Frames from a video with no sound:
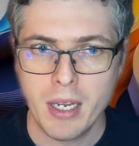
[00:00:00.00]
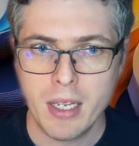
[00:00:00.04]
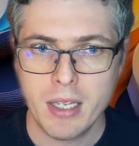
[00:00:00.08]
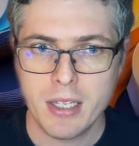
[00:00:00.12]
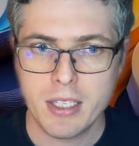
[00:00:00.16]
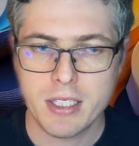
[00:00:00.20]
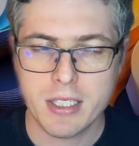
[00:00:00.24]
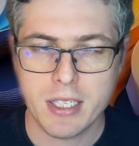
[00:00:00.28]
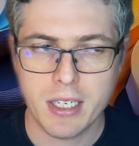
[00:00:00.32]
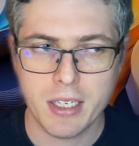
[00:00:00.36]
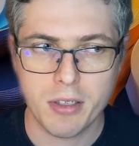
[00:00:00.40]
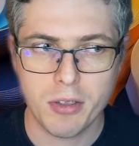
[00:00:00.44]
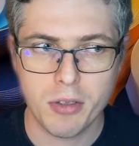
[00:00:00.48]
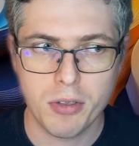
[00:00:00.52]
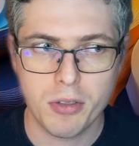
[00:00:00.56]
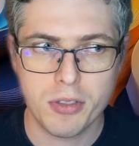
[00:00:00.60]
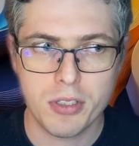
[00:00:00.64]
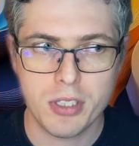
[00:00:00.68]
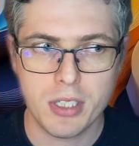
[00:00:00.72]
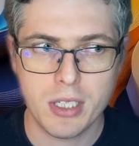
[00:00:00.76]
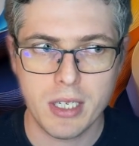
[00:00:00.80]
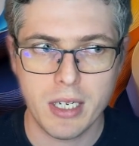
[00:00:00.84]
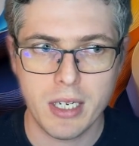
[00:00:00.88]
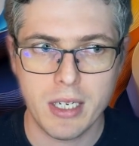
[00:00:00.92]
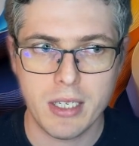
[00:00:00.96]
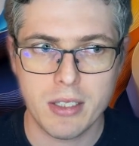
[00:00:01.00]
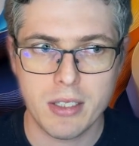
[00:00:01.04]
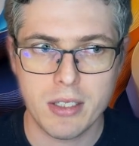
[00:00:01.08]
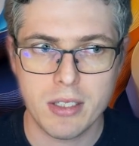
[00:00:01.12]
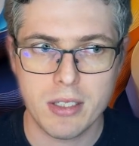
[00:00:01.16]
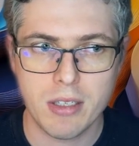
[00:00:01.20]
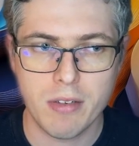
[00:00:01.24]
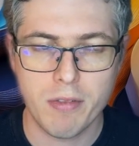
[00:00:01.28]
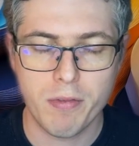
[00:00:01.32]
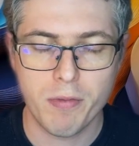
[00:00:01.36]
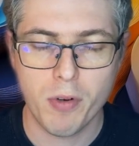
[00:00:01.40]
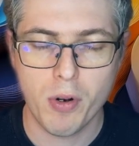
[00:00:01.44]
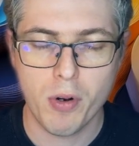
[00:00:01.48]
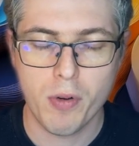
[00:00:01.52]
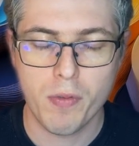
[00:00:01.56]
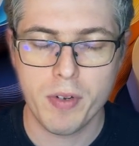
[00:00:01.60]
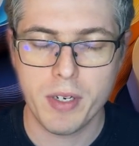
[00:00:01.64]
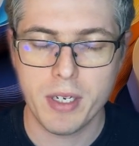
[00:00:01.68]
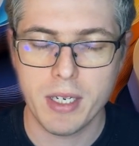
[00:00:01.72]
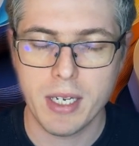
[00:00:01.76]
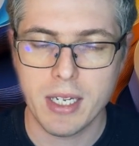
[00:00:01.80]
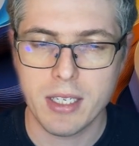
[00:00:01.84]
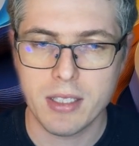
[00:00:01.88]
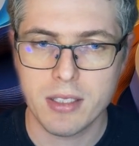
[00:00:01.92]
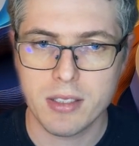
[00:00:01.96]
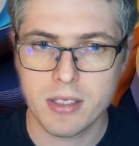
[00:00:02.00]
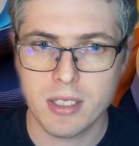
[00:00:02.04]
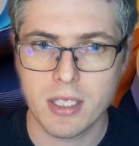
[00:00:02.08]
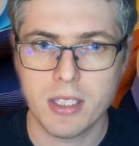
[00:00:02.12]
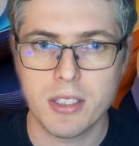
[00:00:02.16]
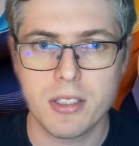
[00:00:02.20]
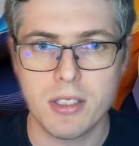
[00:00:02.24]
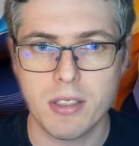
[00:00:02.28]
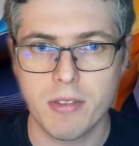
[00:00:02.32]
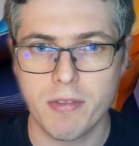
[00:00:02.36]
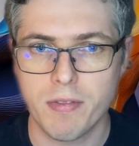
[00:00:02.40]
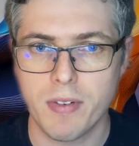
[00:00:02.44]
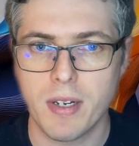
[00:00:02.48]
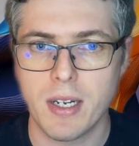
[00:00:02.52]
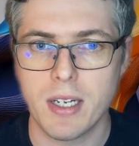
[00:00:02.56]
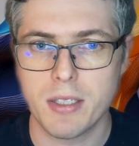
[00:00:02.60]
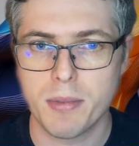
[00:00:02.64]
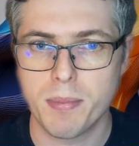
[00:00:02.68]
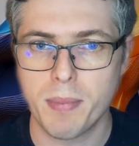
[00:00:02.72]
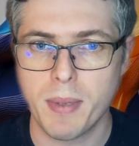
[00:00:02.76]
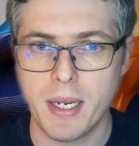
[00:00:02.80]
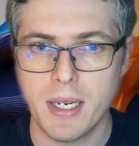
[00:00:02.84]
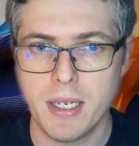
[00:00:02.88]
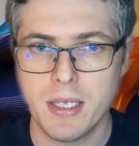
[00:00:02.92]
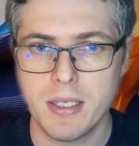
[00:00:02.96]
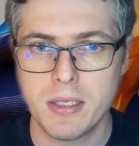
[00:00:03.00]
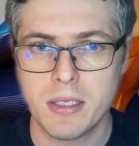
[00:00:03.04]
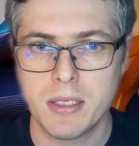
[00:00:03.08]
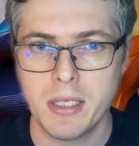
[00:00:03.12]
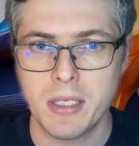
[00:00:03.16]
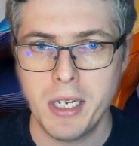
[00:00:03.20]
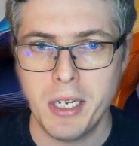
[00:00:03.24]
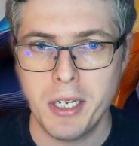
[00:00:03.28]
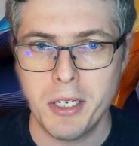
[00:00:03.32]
This technology is evolving at such a fast pace,